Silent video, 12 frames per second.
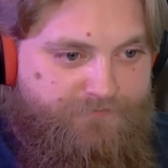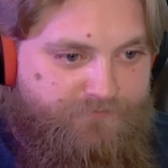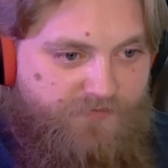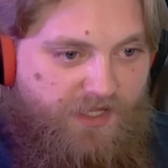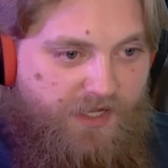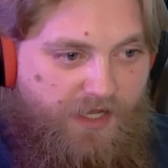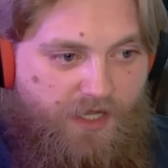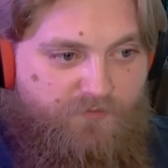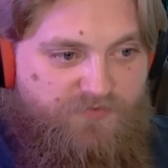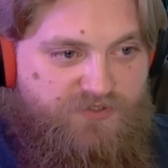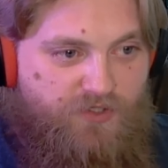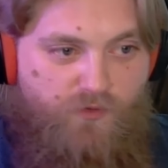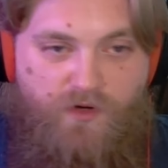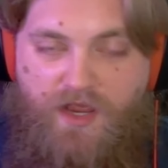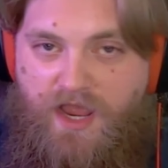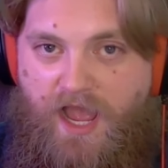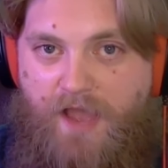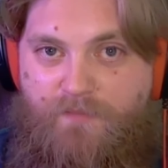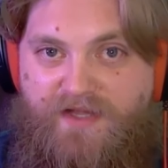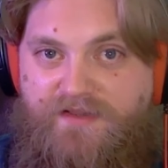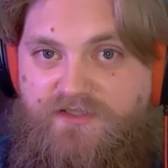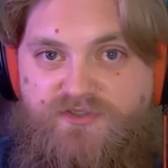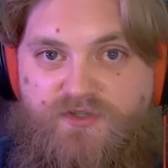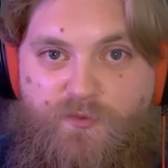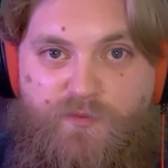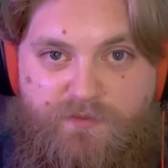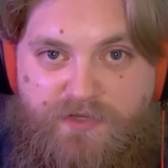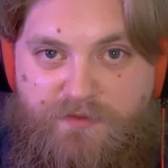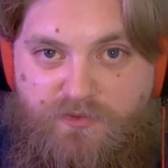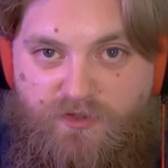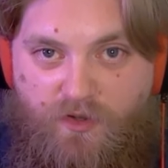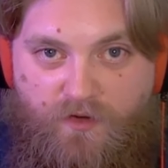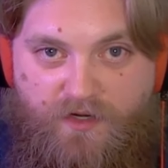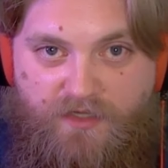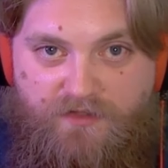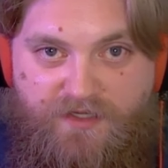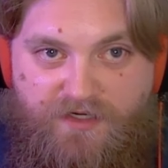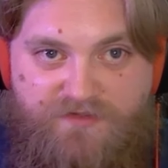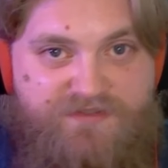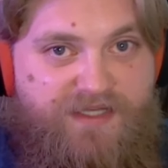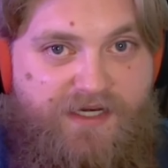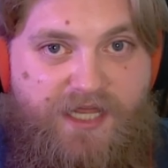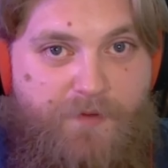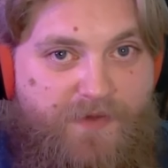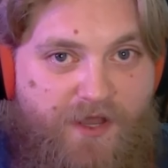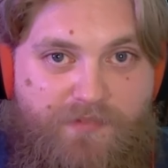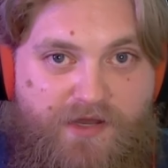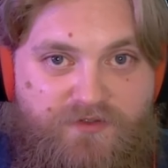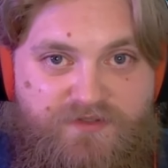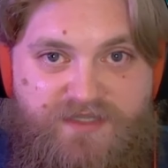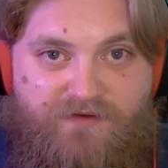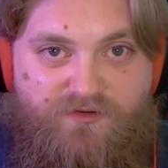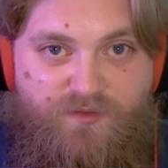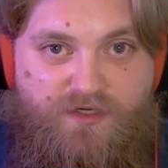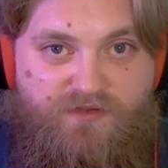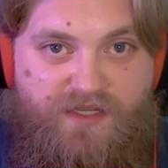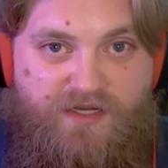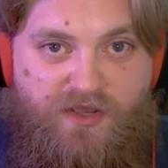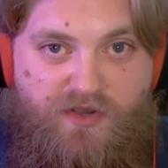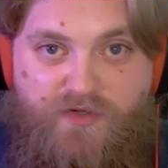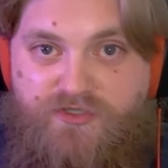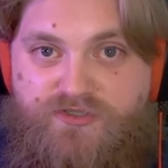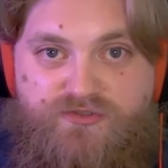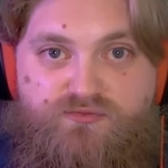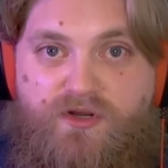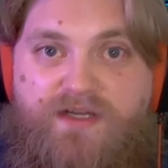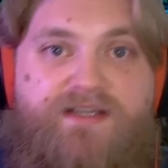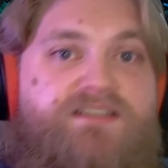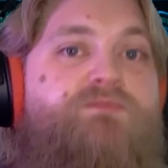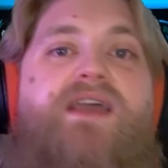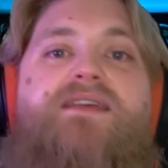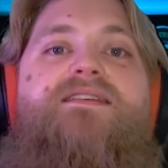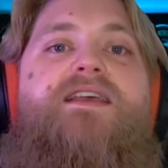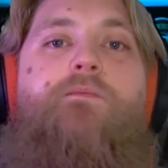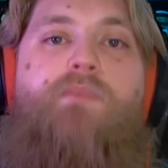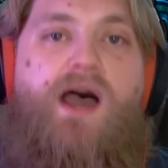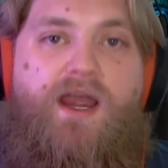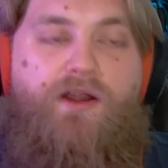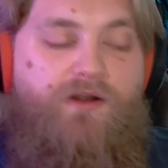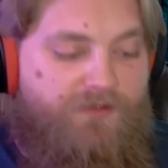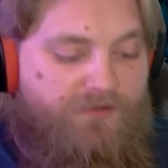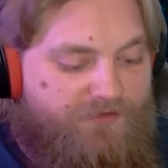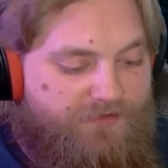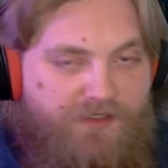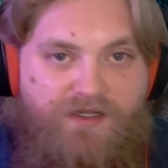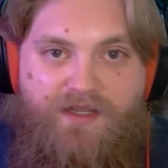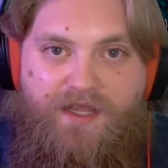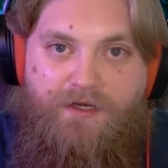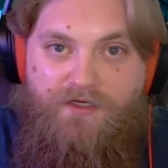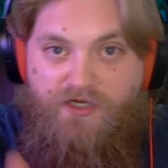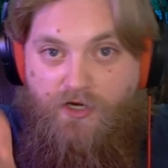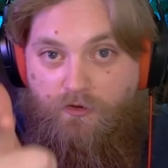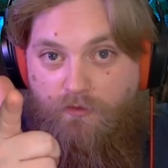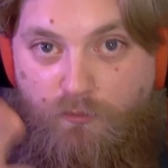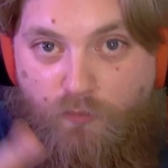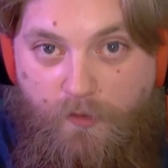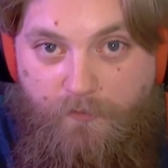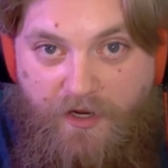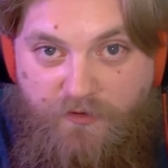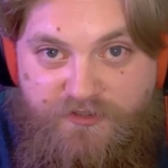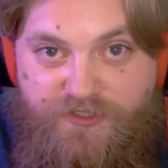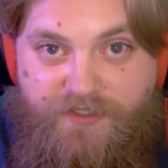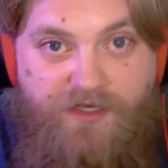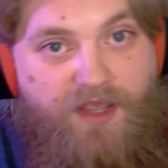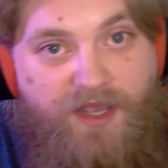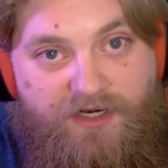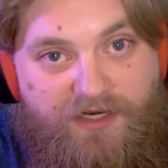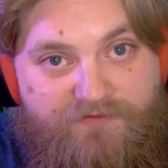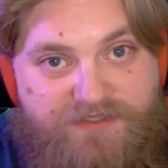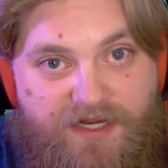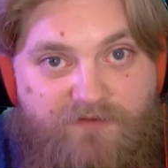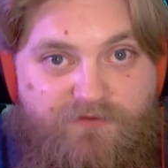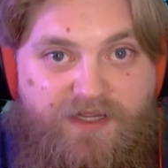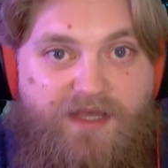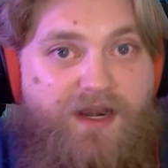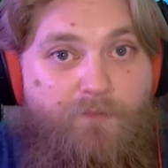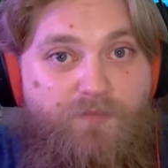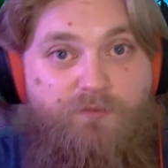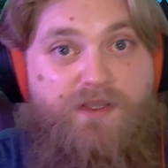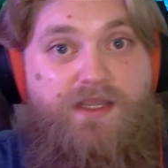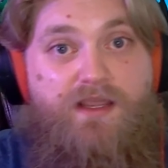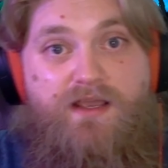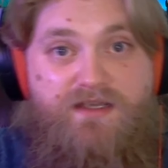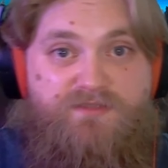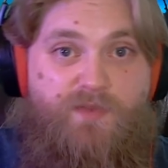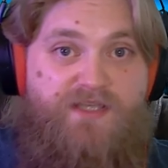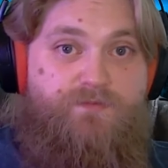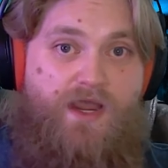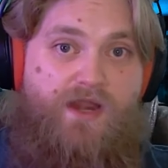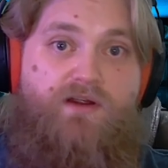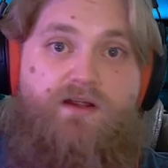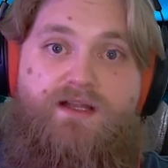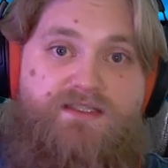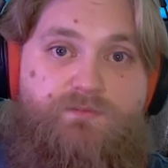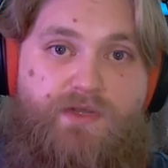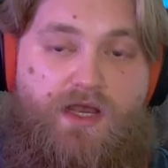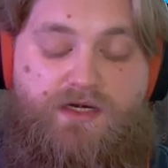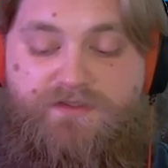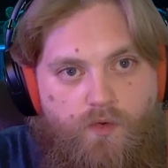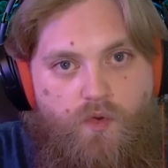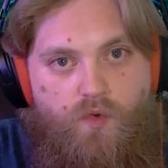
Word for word: Um, so I bet there's going to be people going out there and setting up outposts everywhere they go and just running a space empire. And, you know, more power to you. I don't have the time for that. I'm going to be a space pirate, let's be honest.